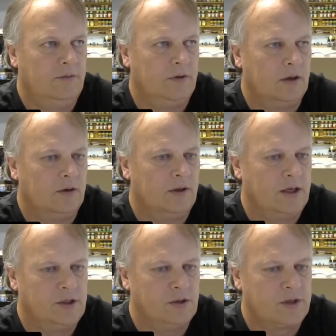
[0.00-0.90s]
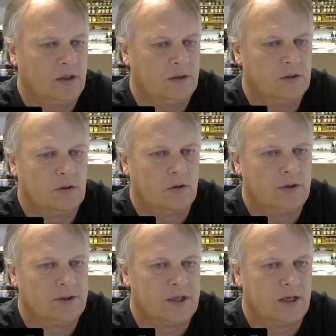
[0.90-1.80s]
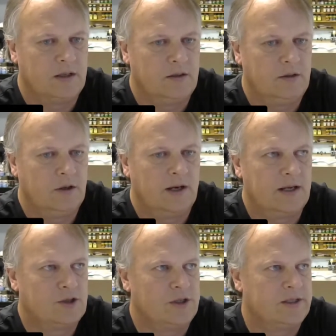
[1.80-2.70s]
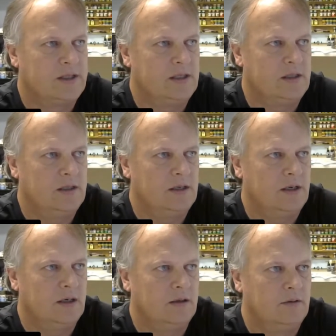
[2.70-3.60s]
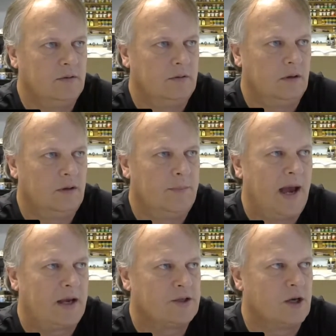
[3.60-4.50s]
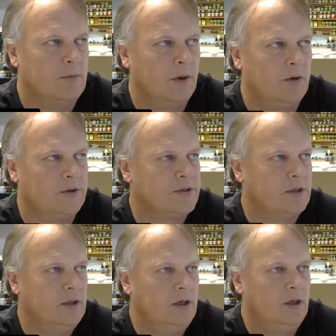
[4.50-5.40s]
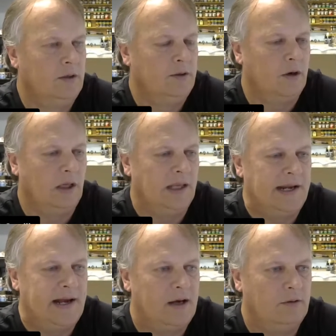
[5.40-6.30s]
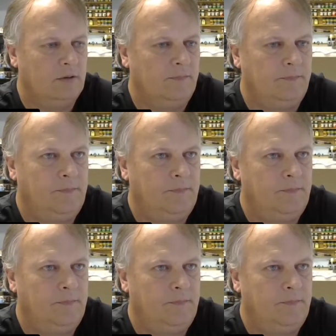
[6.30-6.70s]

if you go to the HO Scale Tutorials site, you can actually see the package components. They're all laid out